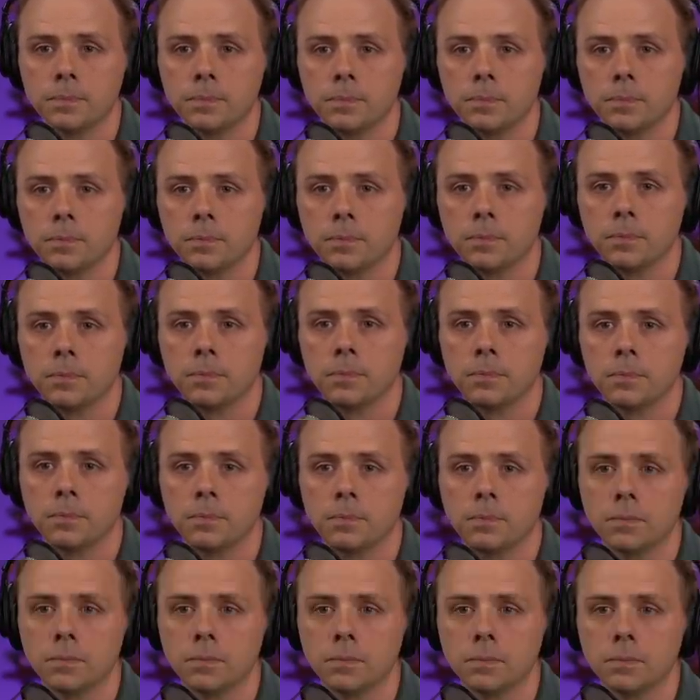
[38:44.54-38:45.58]

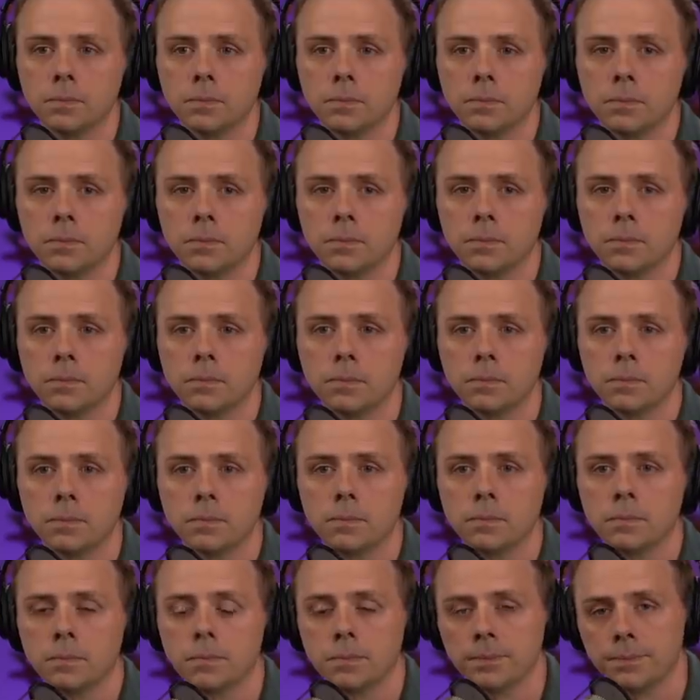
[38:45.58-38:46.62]

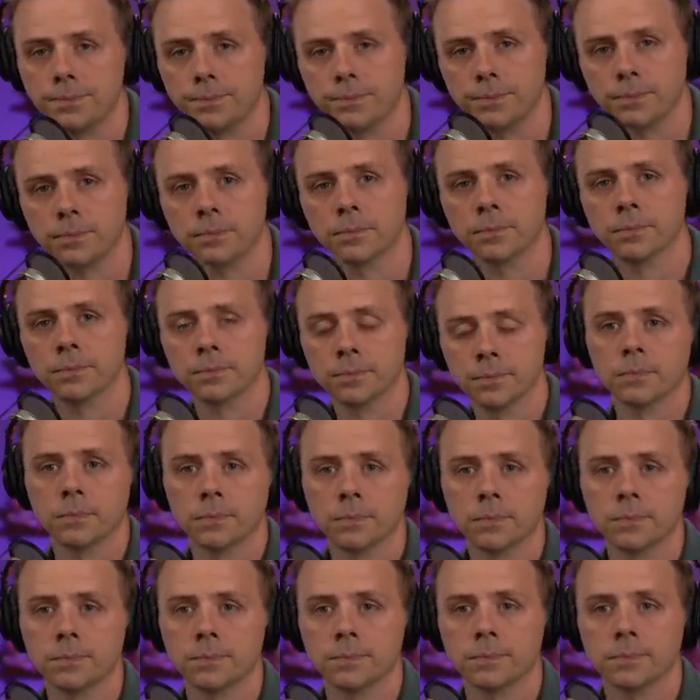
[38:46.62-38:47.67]

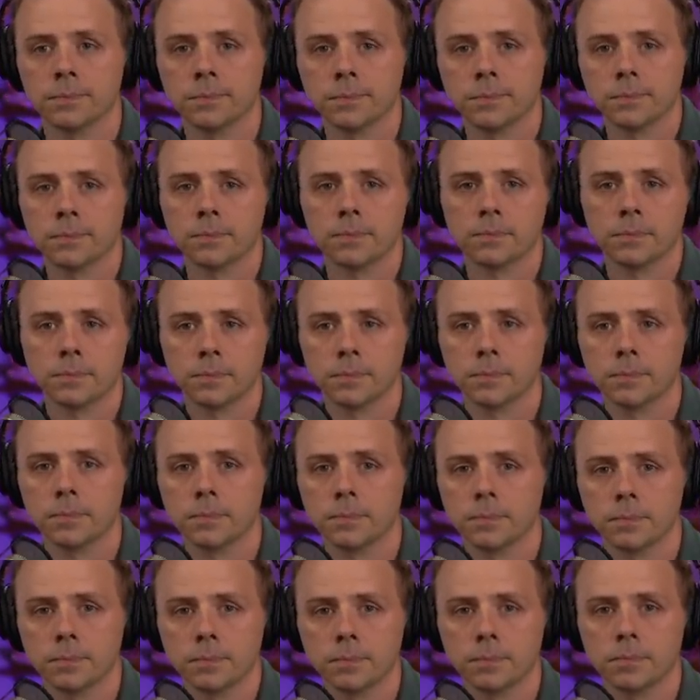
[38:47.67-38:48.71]

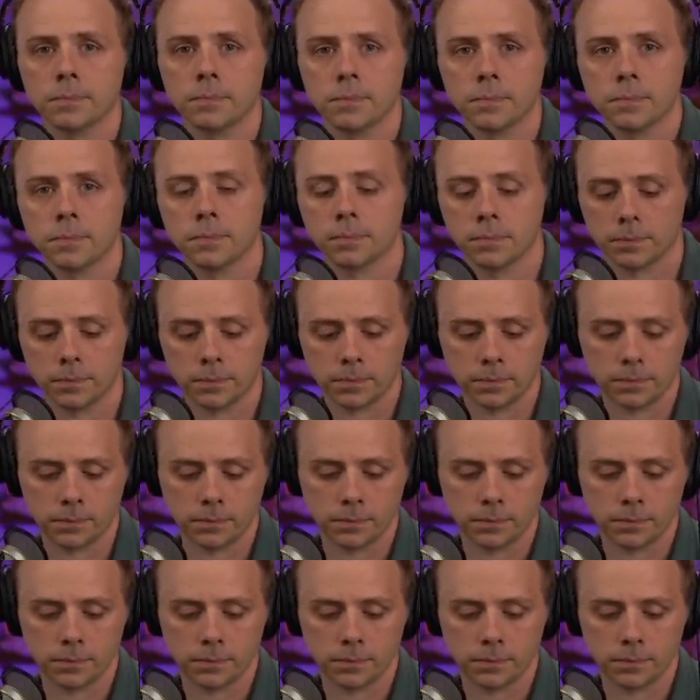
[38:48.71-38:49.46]
[no speech]